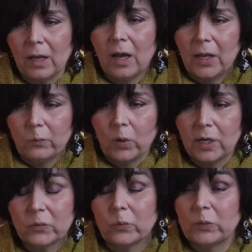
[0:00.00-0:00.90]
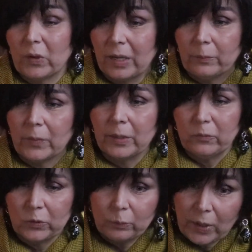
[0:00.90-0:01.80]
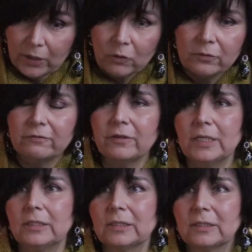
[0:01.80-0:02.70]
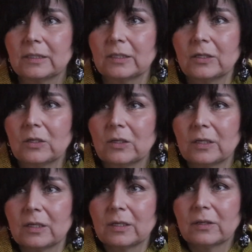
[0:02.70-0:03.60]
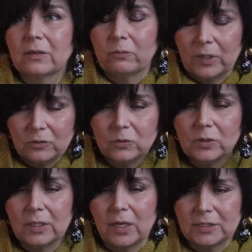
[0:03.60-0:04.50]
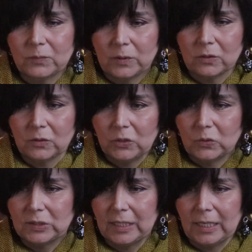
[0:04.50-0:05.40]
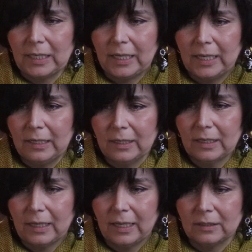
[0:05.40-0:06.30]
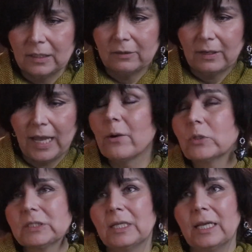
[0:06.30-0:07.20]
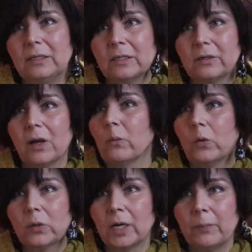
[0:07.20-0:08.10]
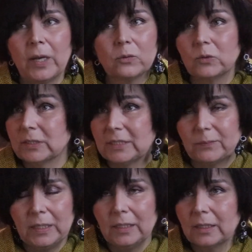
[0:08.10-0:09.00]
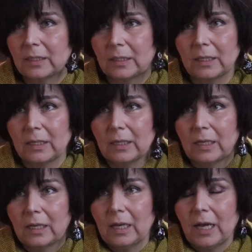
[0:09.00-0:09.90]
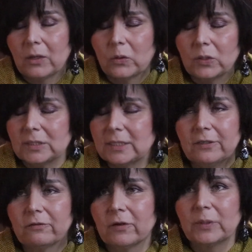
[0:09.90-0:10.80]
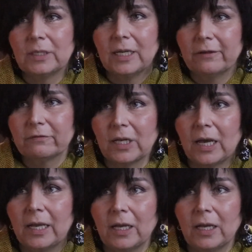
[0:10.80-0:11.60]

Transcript: I walked with my own feet, went to the hospital, UCLA, and then hours later, I woke up, I couldn't speak. I couldn't see from the left eye.